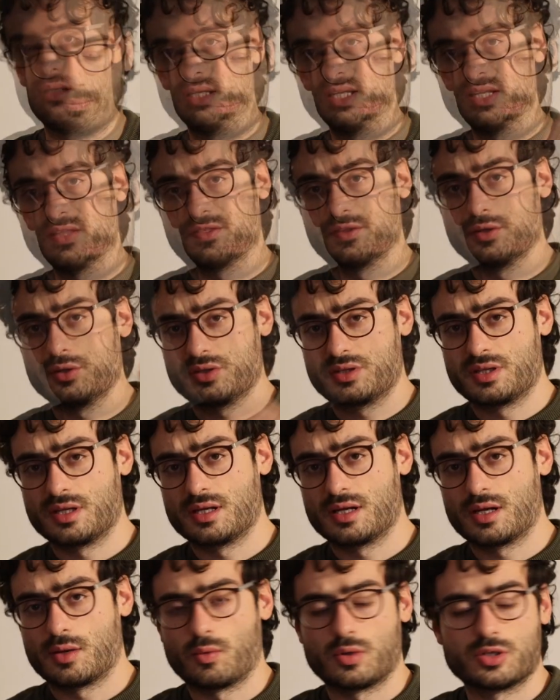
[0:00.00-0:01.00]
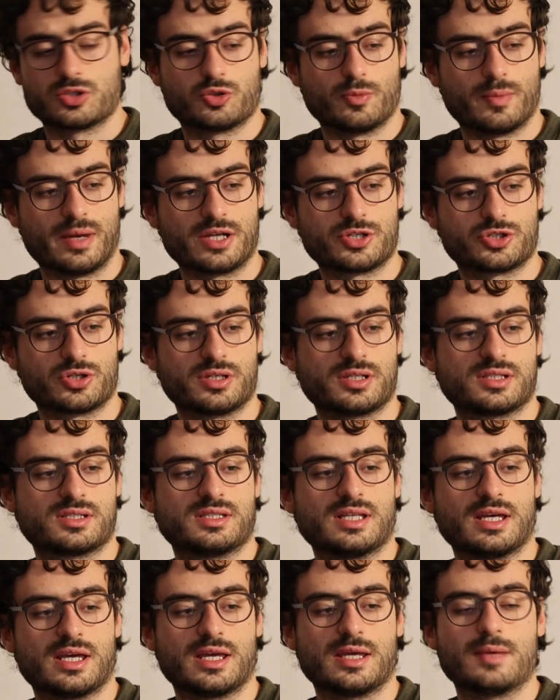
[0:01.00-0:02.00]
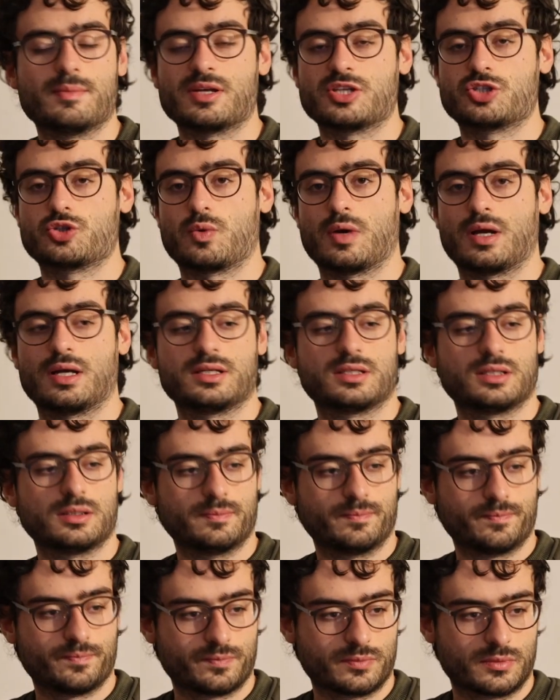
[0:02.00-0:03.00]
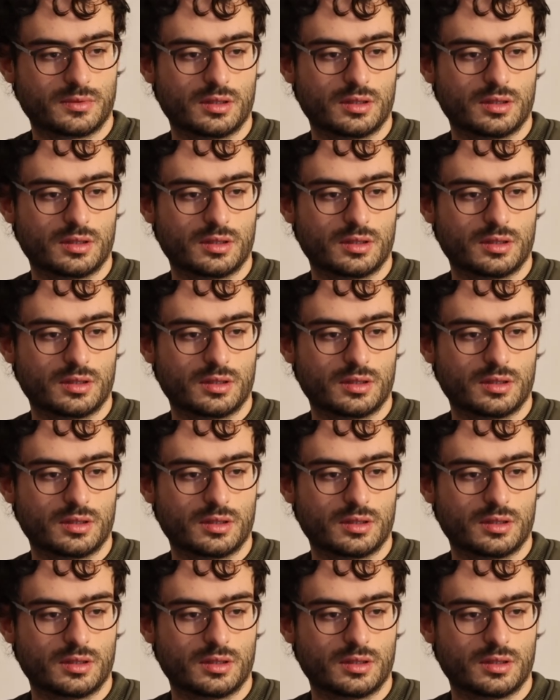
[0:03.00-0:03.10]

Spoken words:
The third thing I want to mention is the image quality.